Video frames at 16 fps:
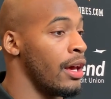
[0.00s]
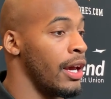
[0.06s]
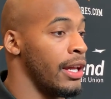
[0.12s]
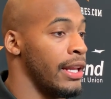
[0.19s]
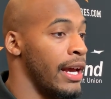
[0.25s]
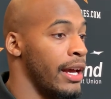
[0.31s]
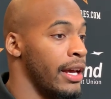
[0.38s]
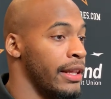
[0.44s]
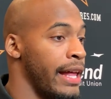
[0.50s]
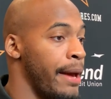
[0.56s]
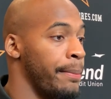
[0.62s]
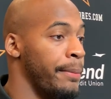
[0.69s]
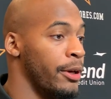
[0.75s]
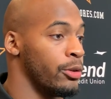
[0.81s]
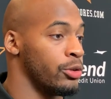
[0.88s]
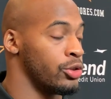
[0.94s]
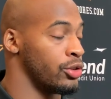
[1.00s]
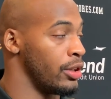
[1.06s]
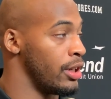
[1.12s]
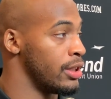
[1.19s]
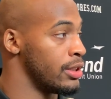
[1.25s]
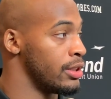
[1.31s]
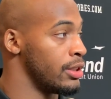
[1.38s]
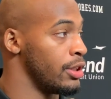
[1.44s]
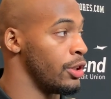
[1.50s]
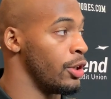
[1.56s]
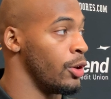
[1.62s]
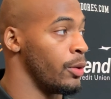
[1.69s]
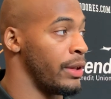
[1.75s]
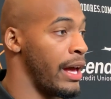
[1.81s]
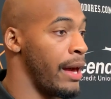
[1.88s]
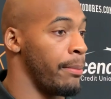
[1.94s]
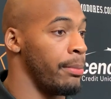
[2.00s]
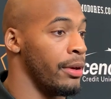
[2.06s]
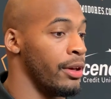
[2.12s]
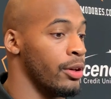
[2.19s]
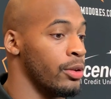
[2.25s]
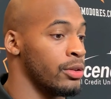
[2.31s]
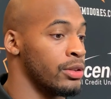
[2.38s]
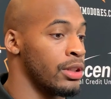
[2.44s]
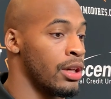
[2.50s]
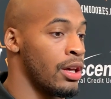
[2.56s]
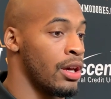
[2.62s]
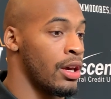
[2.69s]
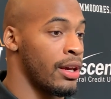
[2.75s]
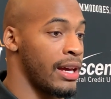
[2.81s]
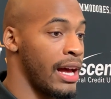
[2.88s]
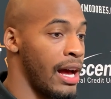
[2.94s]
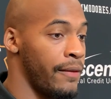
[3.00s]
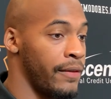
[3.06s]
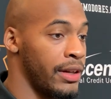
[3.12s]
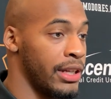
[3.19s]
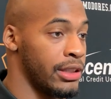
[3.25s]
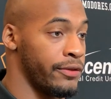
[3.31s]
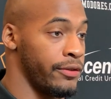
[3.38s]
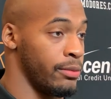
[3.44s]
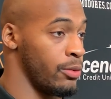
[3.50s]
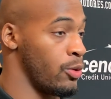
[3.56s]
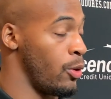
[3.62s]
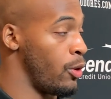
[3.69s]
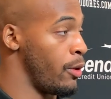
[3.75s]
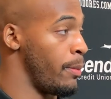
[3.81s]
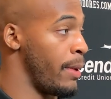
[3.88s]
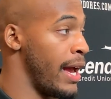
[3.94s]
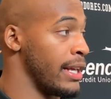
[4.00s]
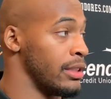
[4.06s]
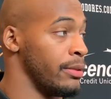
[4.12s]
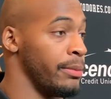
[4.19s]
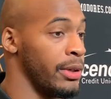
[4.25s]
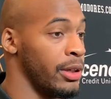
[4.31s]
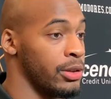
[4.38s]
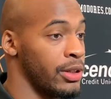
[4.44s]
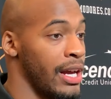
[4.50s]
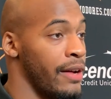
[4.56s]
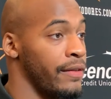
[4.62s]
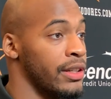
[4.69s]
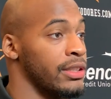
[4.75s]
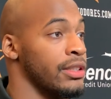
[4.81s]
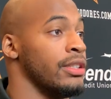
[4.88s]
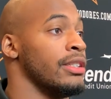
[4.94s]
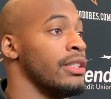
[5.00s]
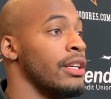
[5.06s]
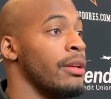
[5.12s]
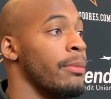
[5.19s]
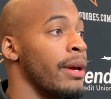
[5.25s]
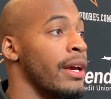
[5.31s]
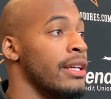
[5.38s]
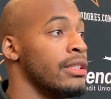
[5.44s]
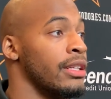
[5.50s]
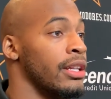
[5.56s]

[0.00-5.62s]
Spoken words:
And that builds trust, you know, that builds confidence from quarterbacks and builds confidence in your teammates.